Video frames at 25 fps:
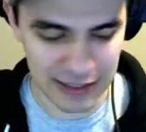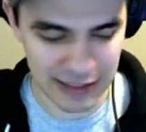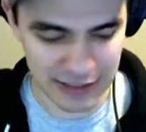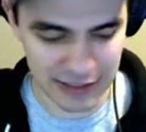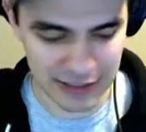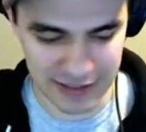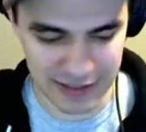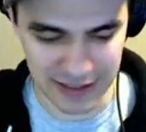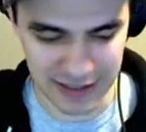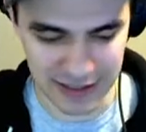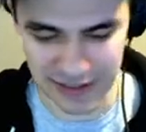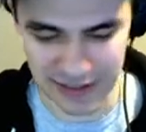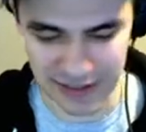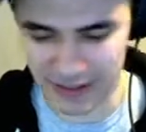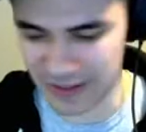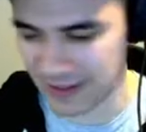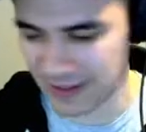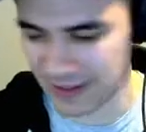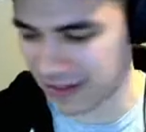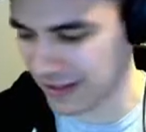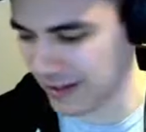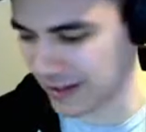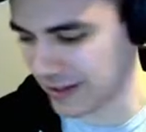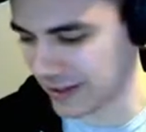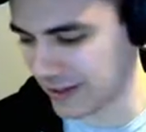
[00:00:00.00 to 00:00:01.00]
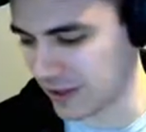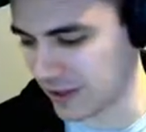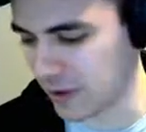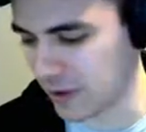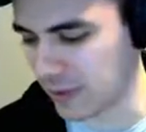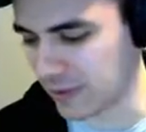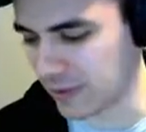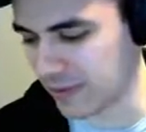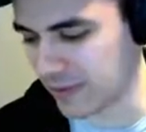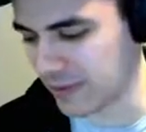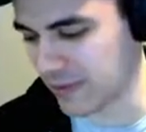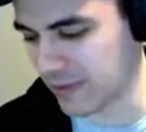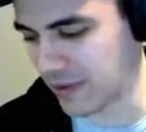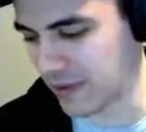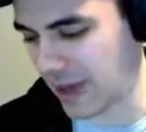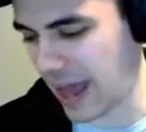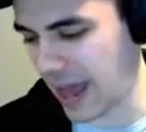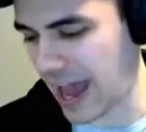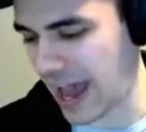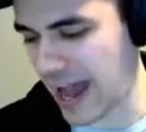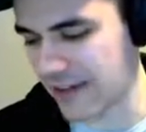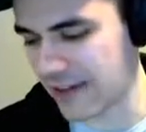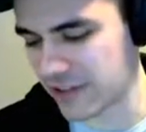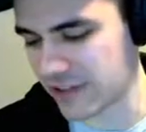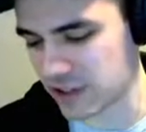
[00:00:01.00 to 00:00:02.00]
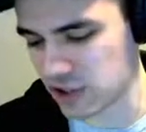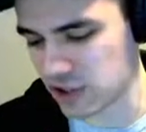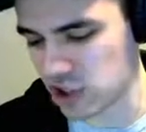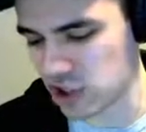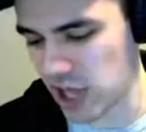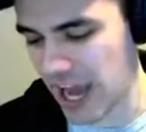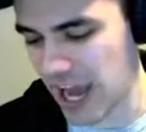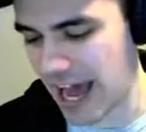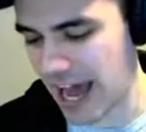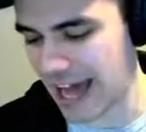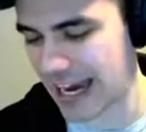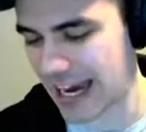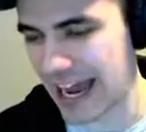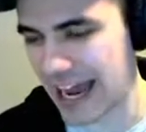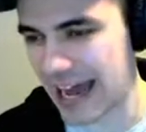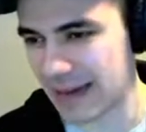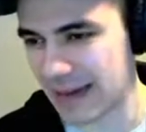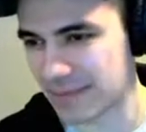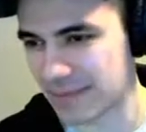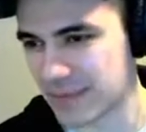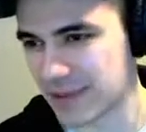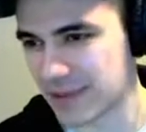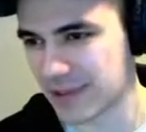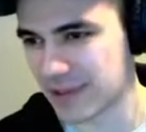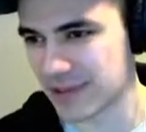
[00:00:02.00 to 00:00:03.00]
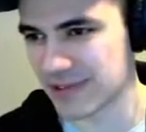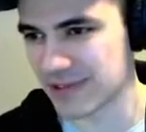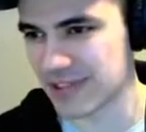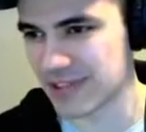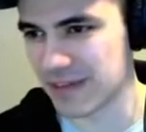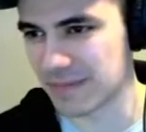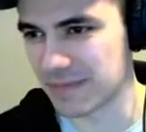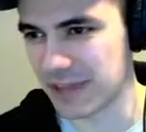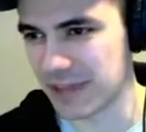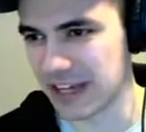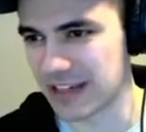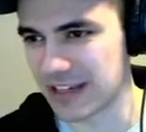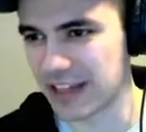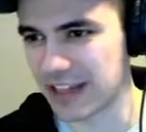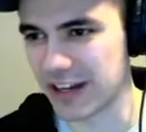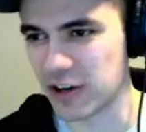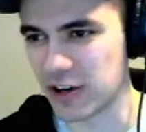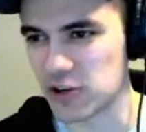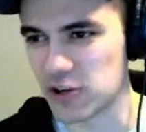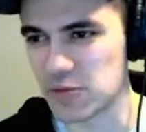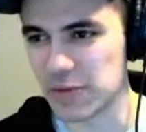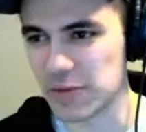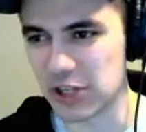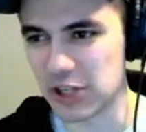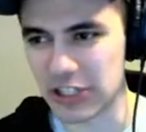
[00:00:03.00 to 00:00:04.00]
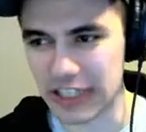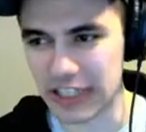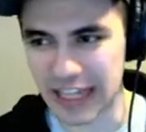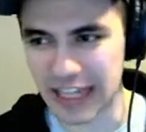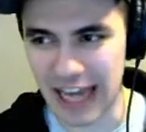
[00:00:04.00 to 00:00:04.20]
to, you know, have a chat app or something. Like, are you building an